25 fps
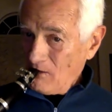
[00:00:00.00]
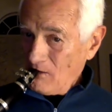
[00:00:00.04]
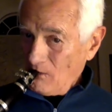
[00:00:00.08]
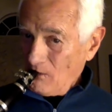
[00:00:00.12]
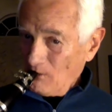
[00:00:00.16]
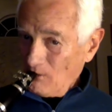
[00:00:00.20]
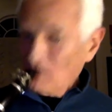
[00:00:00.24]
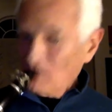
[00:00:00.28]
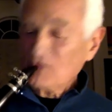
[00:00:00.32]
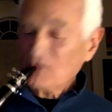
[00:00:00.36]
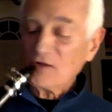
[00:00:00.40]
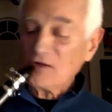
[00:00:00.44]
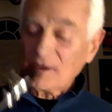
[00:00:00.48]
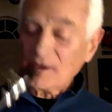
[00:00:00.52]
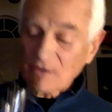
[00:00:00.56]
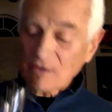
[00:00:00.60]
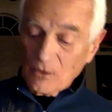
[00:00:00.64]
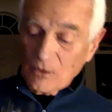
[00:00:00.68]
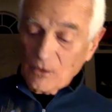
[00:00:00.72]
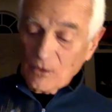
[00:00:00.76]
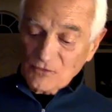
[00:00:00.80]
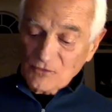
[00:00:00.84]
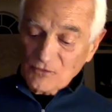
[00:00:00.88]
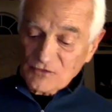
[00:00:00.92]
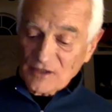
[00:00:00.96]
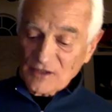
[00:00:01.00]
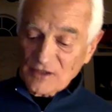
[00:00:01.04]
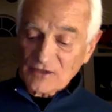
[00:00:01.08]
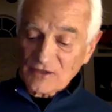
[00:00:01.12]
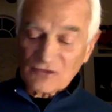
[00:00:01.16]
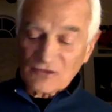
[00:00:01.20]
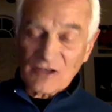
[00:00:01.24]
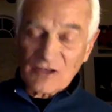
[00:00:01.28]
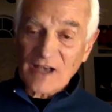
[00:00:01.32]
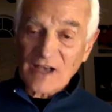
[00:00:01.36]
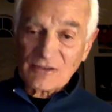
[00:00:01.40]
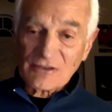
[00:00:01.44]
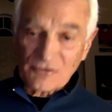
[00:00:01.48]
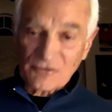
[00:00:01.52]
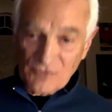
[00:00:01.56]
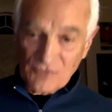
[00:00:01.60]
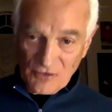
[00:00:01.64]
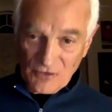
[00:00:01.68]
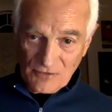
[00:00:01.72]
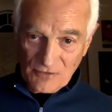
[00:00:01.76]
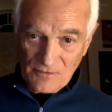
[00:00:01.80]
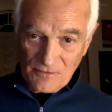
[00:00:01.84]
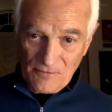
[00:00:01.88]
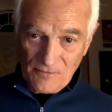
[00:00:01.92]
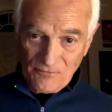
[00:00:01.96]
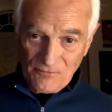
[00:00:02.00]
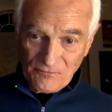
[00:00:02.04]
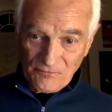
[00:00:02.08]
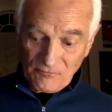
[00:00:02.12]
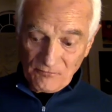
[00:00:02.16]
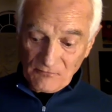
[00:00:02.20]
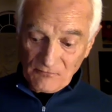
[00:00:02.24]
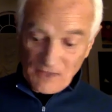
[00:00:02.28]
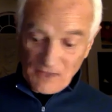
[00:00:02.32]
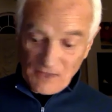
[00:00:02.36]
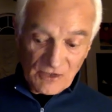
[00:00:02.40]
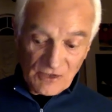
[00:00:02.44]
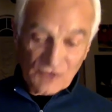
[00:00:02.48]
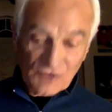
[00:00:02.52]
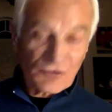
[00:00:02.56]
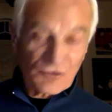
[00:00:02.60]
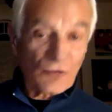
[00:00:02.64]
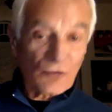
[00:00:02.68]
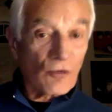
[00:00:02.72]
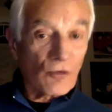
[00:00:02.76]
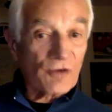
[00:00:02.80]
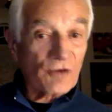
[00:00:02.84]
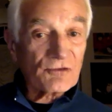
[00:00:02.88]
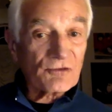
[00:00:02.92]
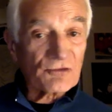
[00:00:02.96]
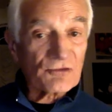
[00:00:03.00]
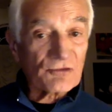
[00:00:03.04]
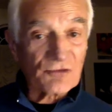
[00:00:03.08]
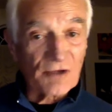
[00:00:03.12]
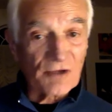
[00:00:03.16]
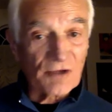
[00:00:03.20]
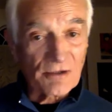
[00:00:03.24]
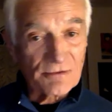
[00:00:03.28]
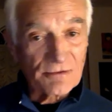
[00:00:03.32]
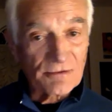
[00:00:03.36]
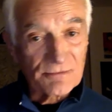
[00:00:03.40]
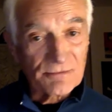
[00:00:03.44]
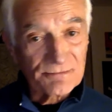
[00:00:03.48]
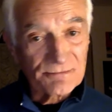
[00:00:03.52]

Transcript: almost like almost like a saxophone. It gets a gorgeous sound.